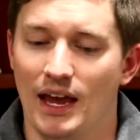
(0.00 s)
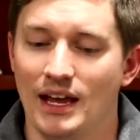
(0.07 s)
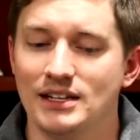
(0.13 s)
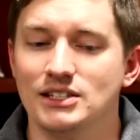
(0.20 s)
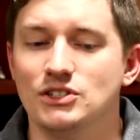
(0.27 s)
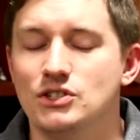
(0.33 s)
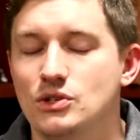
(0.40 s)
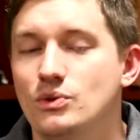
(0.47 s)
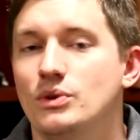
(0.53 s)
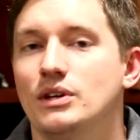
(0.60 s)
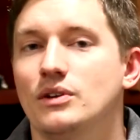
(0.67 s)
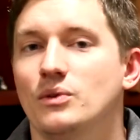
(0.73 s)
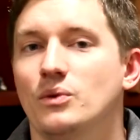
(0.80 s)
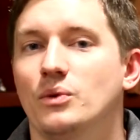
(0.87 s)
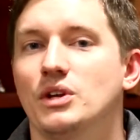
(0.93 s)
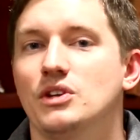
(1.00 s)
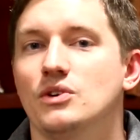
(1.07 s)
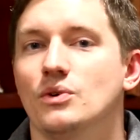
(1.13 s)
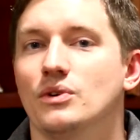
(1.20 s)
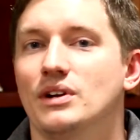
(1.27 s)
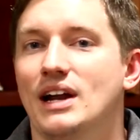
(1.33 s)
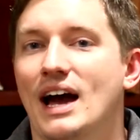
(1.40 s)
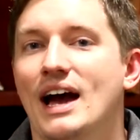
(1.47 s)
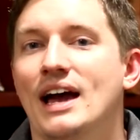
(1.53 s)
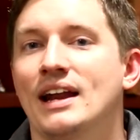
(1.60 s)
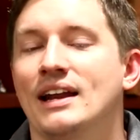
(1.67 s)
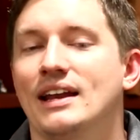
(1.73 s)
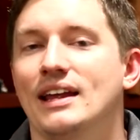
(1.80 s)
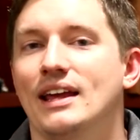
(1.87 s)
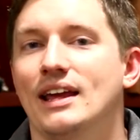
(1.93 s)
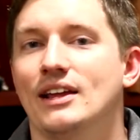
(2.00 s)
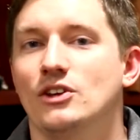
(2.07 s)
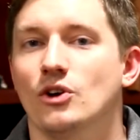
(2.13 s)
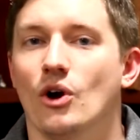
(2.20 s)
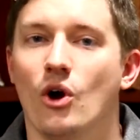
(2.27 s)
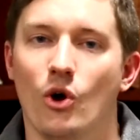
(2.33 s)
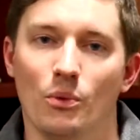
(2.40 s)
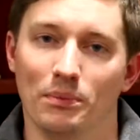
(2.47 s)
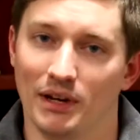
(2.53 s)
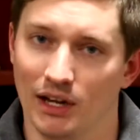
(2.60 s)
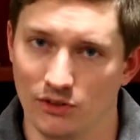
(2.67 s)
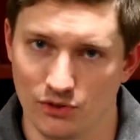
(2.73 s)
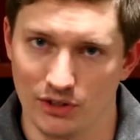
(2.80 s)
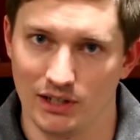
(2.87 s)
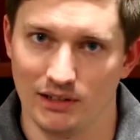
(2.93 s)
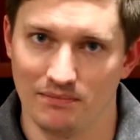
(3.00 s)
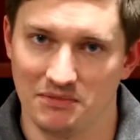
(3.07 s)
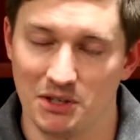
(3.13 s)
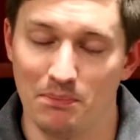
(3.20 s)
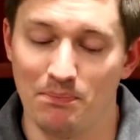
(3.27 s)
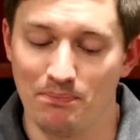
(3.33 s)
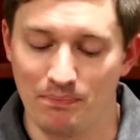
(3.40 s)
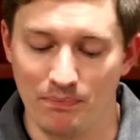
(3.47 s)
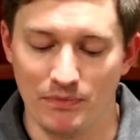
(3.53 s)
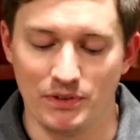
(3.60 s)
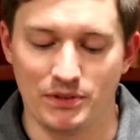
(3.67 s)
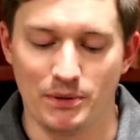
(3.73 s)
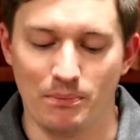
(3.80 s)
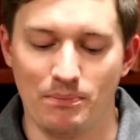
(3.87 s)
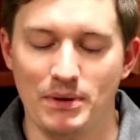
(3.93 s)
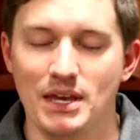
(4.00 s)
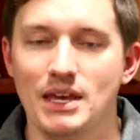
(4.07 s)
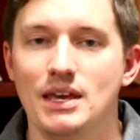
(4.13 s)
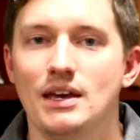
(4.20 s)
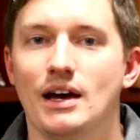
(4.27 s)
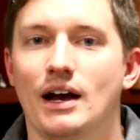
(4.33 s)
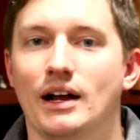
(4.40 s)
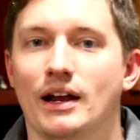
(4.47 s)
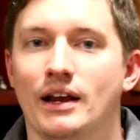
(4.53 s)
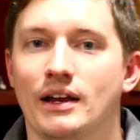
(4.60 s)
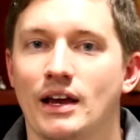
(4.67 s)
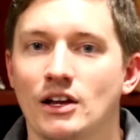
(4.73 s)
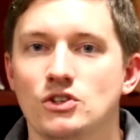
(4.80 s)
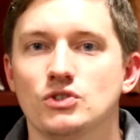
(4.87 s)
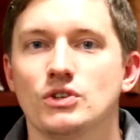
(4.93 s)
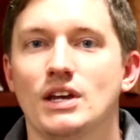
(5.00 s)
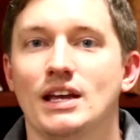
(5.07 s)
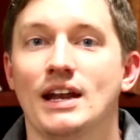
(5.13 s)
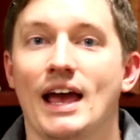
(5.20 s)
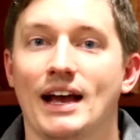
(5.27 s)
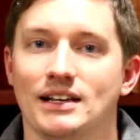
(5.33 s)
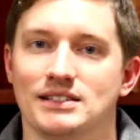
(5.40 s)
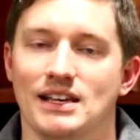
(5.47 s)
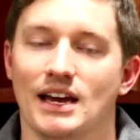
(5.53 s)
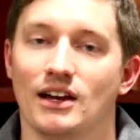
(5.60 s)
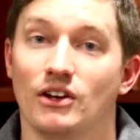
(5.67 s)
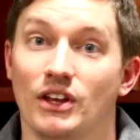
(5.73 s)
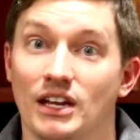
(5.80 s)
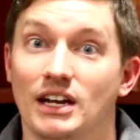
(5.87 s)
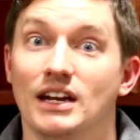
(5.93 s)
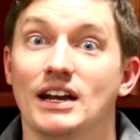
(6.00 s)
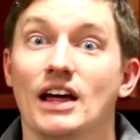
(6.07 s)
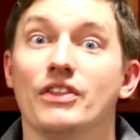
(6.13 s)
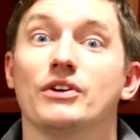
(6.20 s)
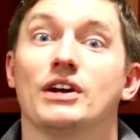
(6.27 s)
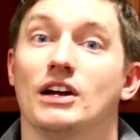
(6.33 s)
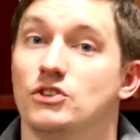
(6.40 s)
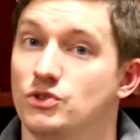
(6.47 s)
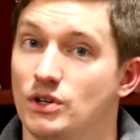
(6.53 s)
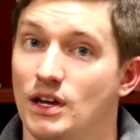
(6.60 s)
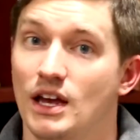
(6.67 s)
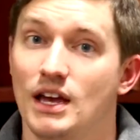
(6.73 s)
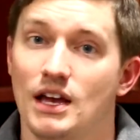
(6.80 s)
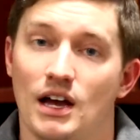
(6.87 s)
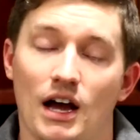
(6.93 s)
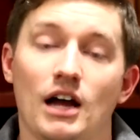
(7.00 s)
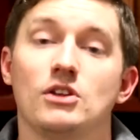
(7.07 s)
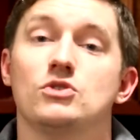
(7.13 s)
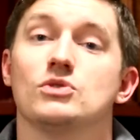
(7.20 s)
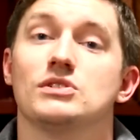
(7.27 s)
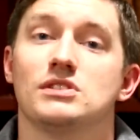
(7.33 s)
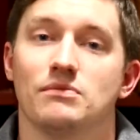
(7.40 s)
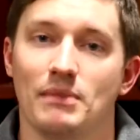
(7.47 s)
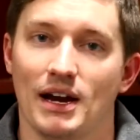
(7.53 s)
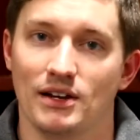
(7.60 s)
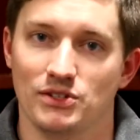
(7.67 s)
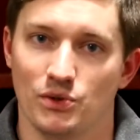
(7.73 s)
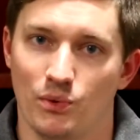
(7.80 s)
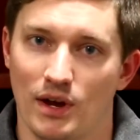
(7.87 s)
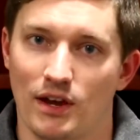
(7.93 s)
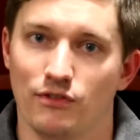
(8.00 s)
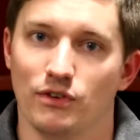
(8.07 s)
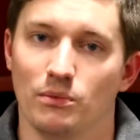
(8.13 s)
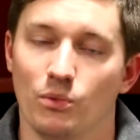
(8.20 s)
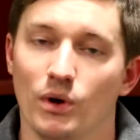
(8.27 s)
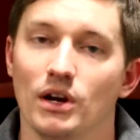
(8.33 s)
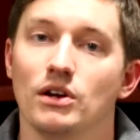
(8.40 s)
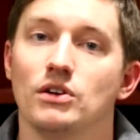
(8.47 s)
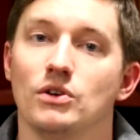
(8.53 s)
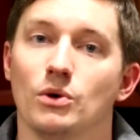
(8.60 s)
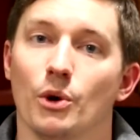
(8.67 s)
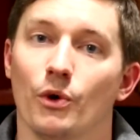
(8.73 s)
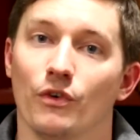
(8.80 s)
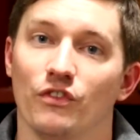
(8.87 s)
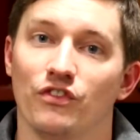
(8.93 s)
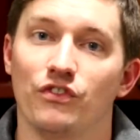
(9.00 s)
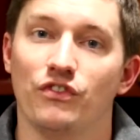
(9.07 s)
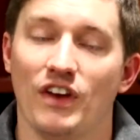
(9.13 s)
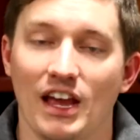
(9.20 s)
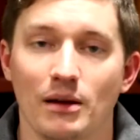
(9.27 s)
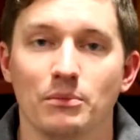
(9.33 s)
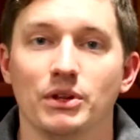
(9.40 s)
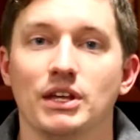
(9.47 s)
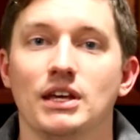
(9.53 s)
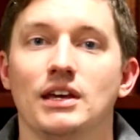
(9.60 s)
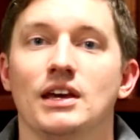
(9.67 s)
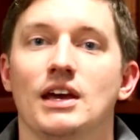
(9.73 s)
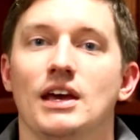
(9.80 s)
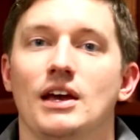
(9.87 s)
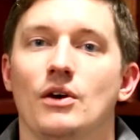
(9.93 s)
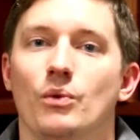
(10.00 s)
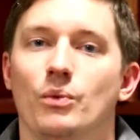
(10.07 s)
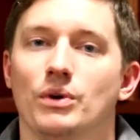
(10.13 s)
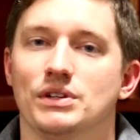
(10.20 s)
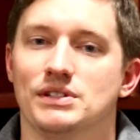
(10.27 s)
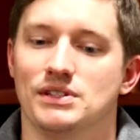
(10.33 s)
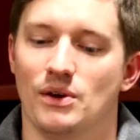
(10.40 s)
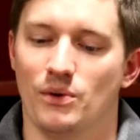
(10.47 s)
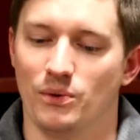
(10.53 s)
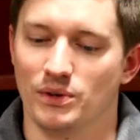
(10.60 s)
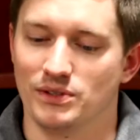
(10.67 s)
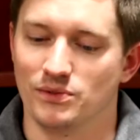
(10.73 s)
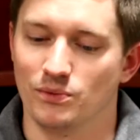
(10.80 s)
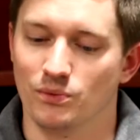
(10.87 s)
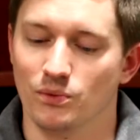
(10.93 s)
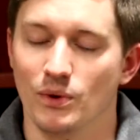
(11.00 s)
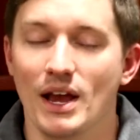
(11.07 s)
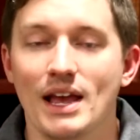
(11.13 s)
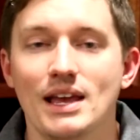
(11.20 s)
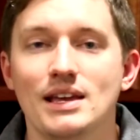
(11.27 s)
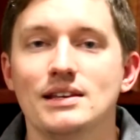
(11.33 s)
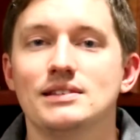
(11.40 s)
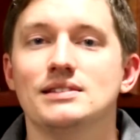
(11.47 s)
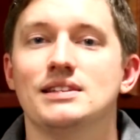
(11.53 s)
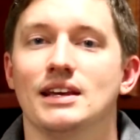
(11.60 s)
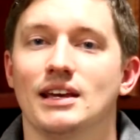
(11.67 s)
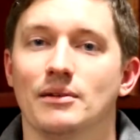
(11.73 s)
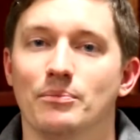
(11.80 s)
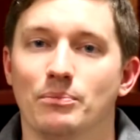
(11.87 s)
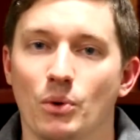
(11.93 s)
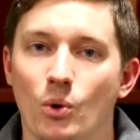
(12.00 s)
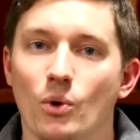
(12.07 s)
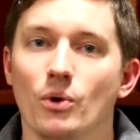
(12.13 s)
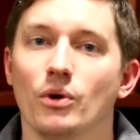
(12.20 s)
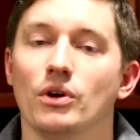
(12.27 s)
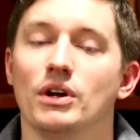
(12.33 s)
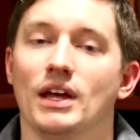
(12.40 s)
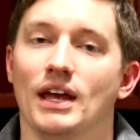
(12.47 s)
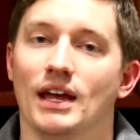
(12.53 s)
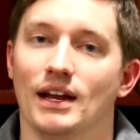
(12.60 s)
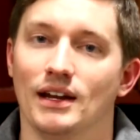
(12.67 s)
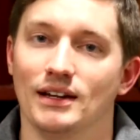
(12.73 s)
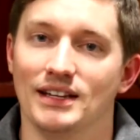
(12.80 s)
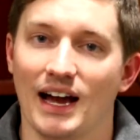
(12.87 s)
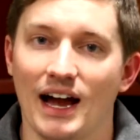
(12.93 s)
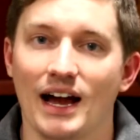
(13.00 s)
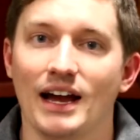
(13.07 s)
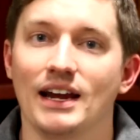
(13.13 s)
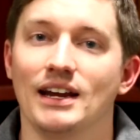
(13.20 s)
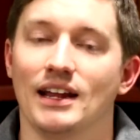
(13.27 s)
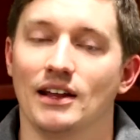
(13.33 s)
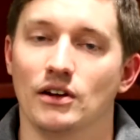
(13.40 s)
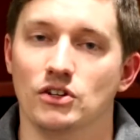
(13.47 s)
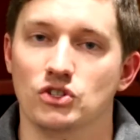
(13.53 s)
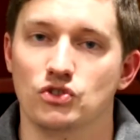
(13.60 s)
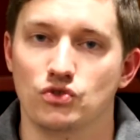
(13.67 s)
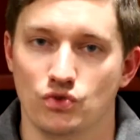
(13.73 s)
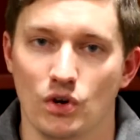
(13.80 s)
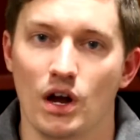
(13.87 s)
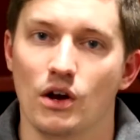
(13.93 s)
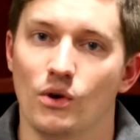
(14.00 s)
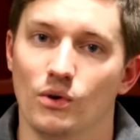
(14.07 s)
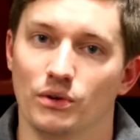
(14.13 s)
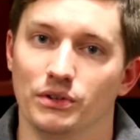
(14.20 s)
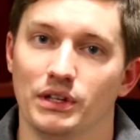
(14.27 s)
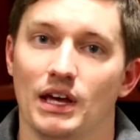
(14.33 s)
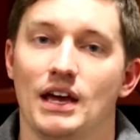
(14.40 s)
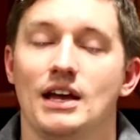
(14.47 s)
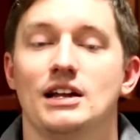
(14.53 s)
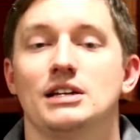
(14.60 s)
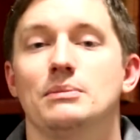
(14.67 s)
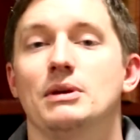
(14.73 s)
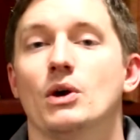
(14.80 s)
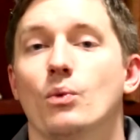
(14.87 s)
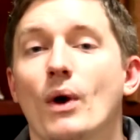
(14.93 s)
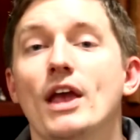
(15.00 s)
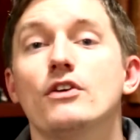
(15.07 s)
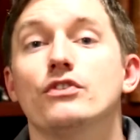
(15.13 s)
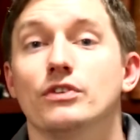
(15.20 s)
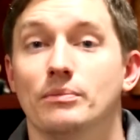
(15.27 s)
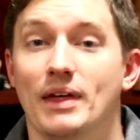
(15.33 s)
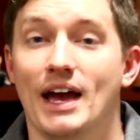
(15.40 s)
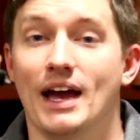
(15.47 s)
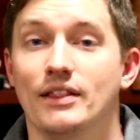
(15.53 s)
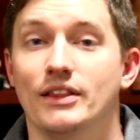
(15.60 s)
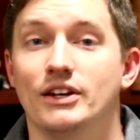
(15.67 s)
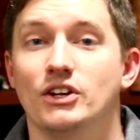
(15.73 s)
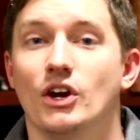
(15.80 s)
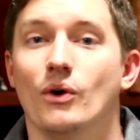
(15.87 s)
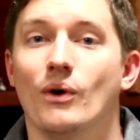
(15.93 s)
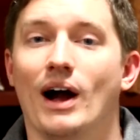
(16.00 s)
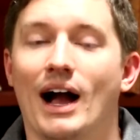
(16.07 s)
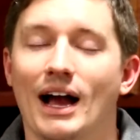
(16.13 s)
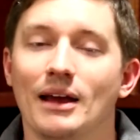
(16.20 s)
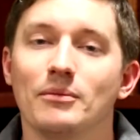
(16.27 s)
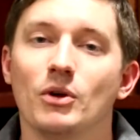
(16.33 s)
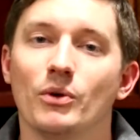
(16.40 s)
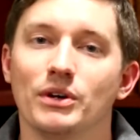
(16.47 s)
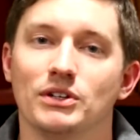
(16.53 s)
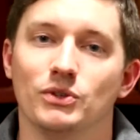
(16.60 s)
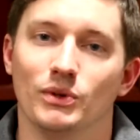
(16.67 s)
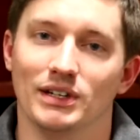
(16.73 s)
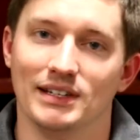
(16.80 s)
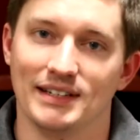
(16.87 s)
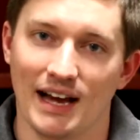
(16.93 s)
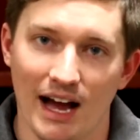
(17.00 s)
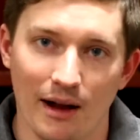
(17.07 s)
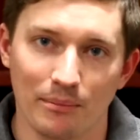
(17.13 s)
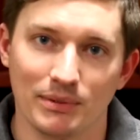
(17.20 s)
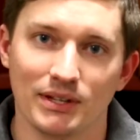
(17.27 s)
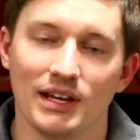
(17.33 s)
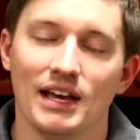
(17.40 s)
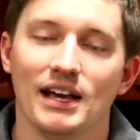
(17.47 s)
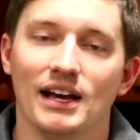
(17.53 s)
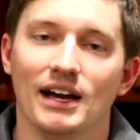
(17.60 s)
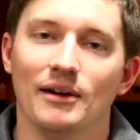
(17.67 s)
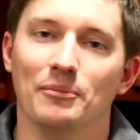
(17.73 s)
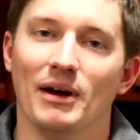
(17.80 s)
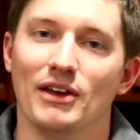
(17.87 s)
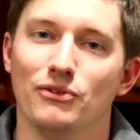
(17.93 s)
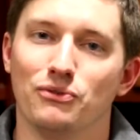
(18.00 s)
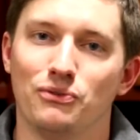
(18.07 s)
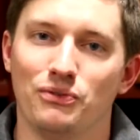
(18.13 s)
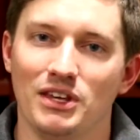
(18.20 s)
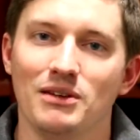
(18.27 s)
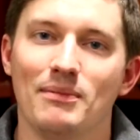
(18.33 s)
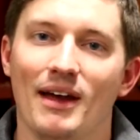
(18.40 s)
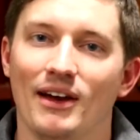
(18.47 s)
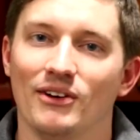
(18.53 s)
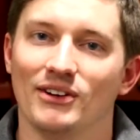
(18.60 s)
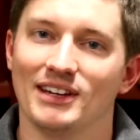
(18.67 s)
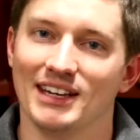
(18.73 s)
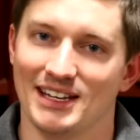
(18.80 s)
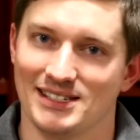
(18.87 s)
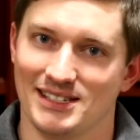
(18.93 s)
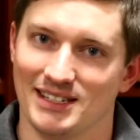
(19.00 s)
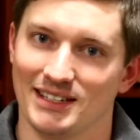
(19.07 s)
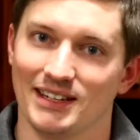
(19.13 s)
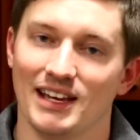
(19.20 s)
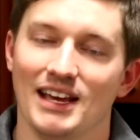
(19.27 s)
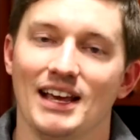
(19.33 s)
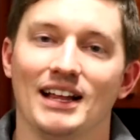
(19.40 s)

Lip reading: And to do it when you're not in your home country, to be a country in exile in another country, hundreds of miles away from where your family was raised and born and died and struggled, to be away from and then go, I'm going to adopt my female cousin.